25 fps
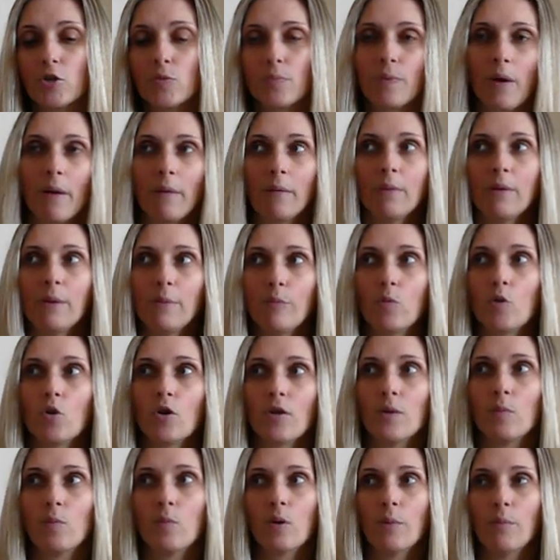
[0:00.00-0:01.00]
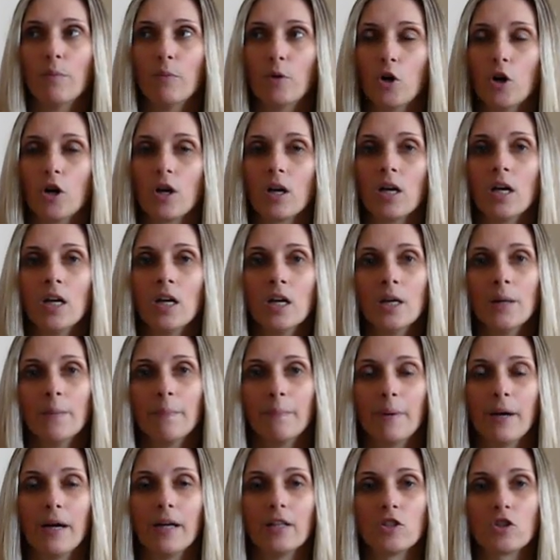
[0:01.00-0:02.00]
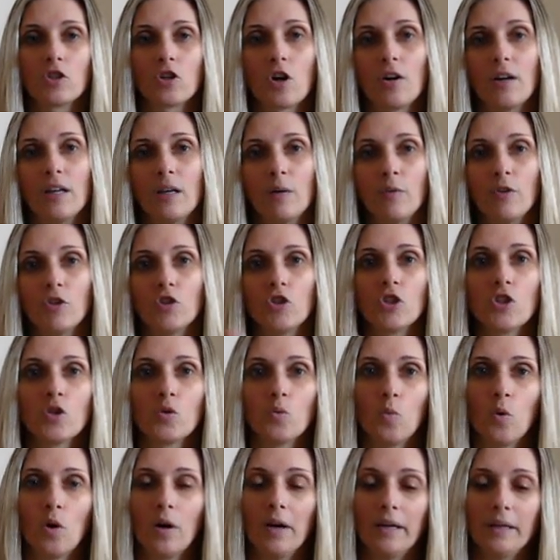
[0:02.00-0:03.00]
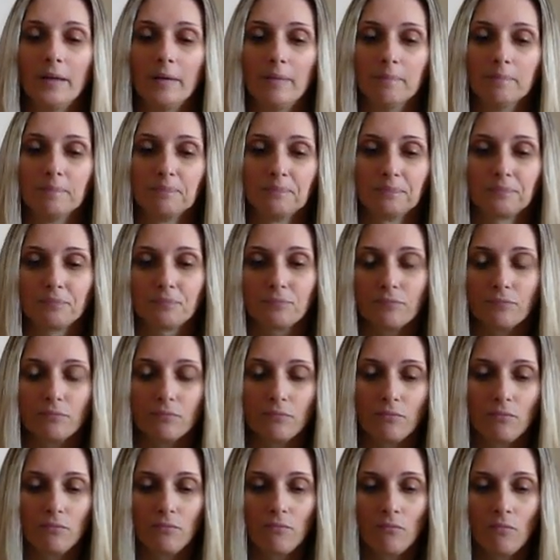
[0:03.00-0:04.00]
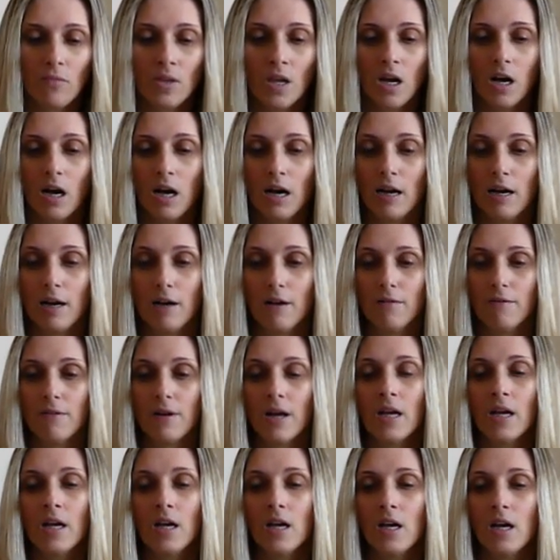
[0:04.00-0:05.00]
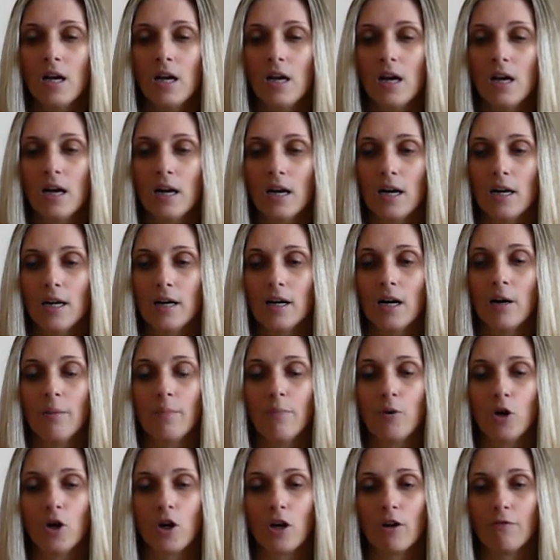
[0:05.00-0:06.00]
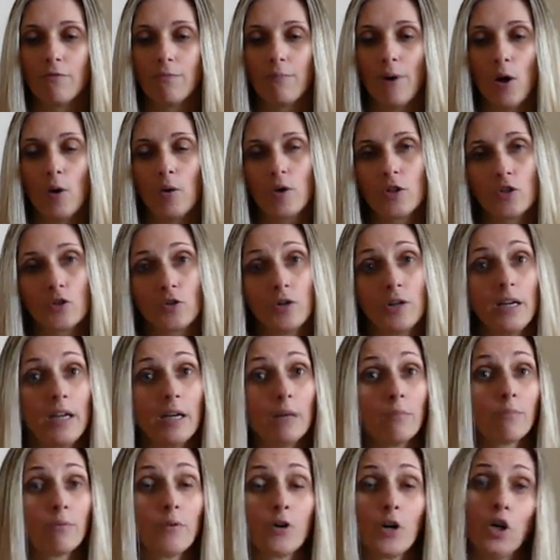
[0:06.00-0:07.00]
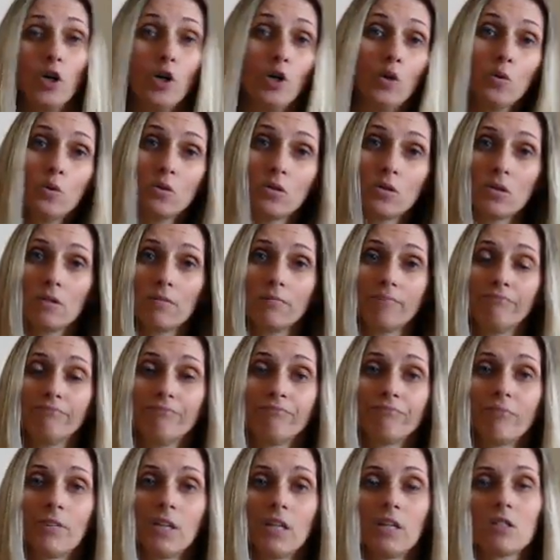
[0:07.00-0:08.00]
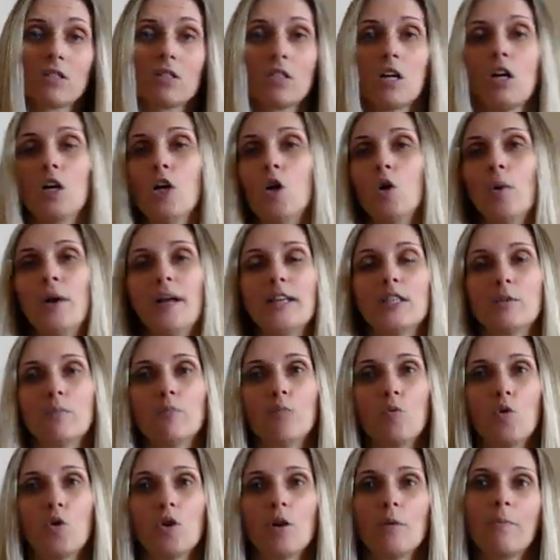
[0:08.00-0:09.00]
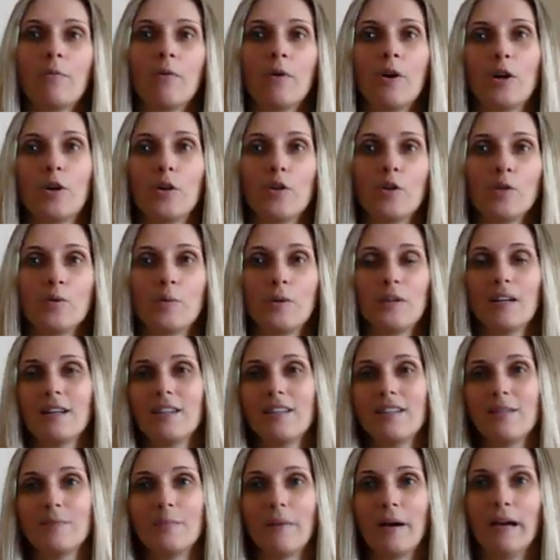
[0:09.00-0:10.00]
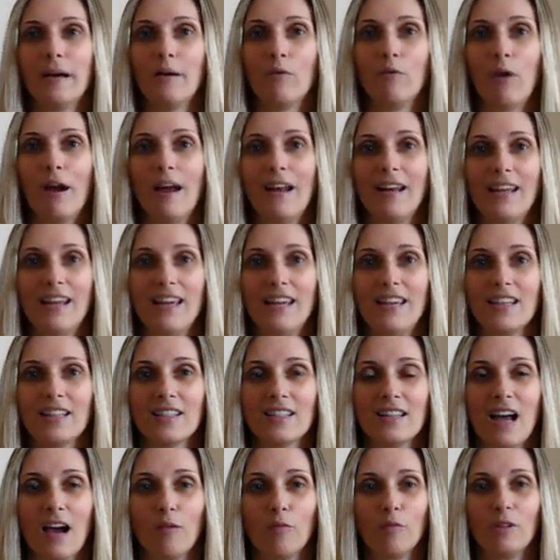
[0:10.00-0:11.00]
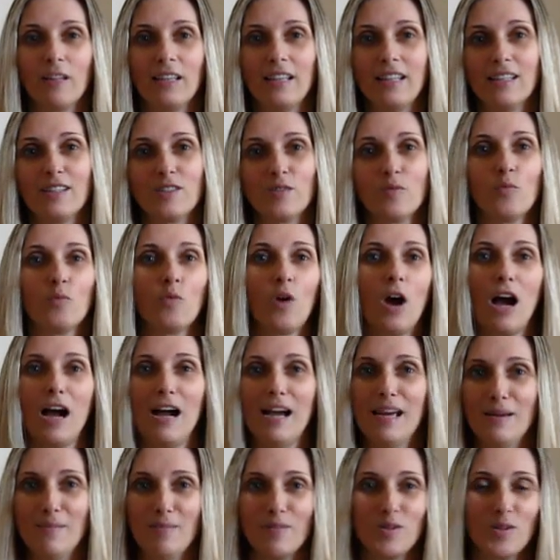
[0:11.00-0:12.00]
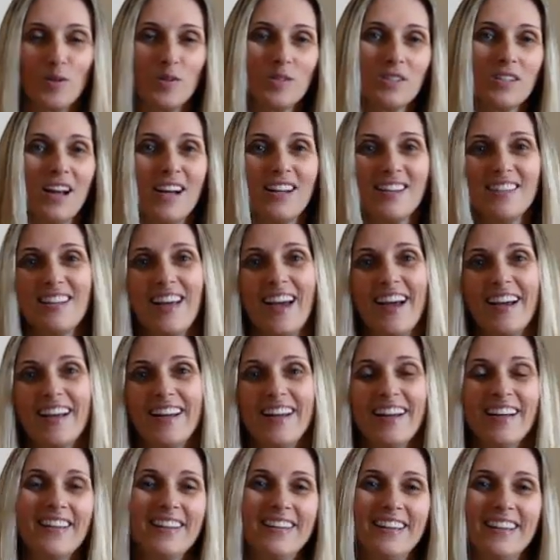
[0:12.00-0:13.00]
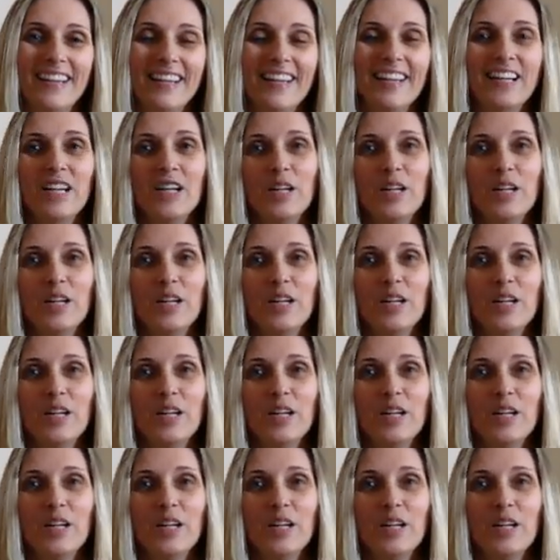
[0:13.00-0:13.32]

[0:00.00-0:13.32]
probably more than one book, but starting with just one of a book of poetry and prose. So it's more prose because my writing is not really, doesn't rhyme, so it's not technically